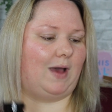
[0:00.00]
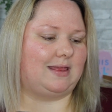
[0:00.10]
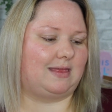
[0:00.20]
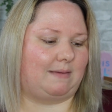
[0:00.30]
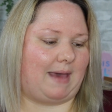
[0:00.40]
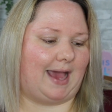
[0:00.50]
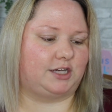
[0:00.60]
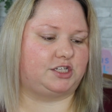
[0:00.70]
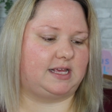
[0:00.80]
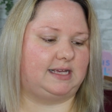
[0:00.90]
way that they
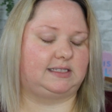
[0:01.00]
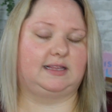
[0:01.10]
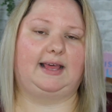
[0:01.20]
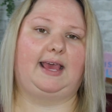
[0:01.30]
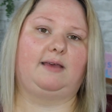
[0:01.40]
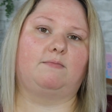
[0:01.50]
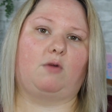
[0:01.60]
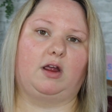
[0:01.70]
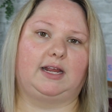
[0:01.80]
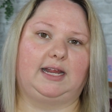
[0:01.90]
package these, they
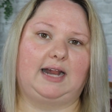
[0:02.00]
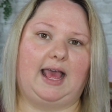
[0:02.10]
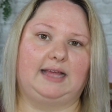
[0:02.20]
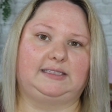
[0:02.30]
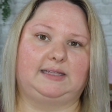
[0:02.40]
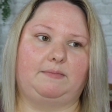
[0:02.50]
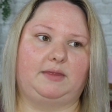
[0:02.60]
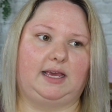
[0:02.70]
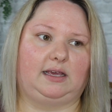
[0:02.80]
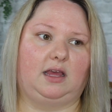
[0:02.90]
market it as
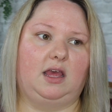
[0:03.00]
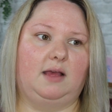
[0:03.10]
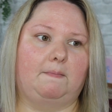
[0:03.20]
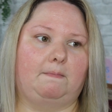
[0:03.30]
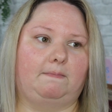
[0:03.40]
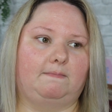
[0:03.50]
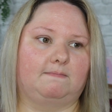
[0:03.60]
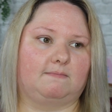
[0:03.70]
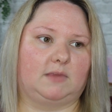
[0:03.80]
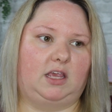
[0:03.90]
something,
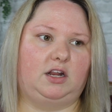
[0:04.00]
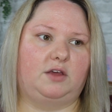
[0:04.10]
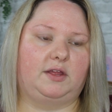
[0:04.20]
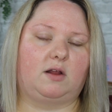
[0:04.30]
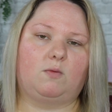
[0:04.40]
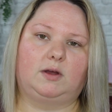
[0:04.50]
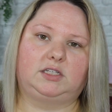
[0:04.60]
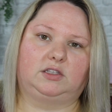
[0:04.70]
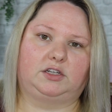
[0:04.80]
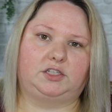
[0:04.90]
you know, they don't
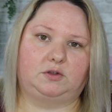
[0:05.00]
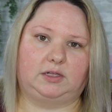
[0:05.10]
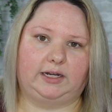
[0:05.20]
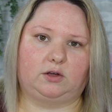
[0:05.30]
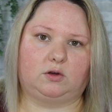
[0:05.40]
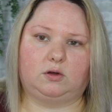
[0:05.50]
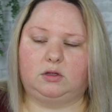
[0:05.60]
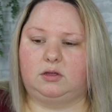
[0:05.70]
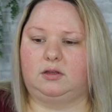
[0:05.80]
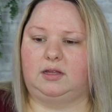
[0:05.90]
want to look too
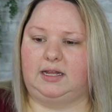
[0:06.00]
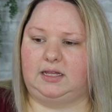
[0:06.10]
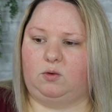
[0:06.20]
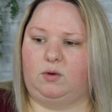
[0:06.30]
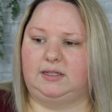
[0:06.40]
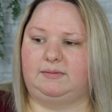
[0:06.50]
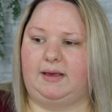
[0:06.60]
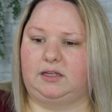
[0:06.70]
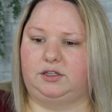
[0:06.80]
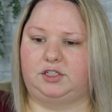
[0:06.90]
clinical. Don't want to
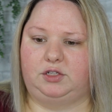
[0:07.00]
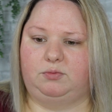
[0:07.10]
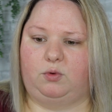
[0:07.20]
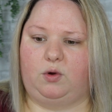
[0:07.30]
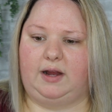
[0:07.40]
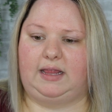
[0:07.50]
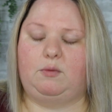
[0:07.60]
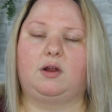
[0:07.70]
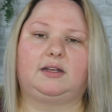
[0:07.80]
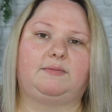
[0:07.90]
make it look too boring. They
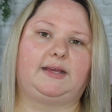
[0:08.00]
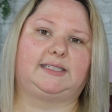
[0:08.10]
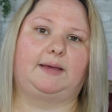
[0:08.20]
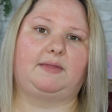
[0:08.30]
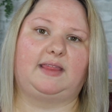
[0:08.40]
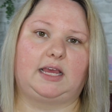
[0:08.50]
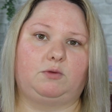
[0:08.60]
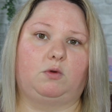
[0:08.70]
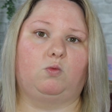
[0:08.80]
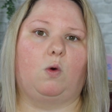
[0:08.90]
want it to be something that
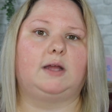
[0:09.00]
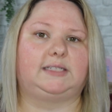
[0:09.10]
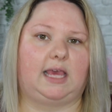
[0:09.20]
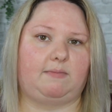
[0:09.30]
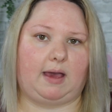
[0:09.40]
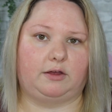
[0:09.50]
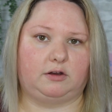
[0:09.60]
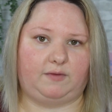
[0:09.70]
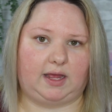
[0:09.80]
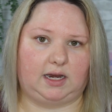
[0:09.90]
you would want to keep out in
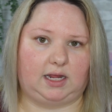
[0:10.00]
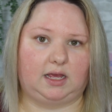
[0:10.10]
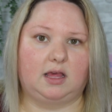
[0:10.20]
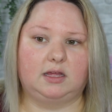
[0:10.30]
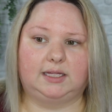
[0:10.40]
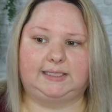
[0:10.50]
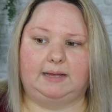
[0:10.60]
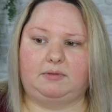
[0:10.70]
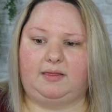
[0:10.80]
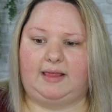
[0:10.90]
your vanity.
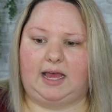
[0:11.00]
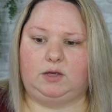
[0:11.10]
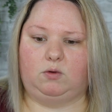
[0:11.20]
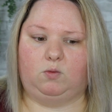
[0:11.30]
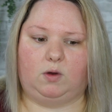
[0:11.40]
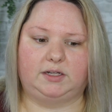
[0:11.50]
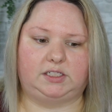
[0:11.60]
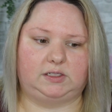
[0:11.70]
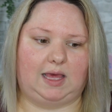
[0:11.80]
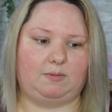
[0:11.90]
Something that you would want
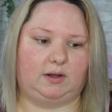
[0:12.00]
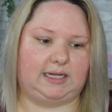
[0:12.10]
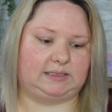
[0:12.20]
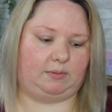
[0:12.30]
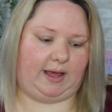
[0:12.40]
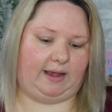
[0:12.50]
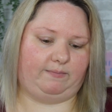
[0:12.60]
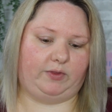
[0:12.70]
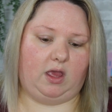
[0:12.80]
to keep on display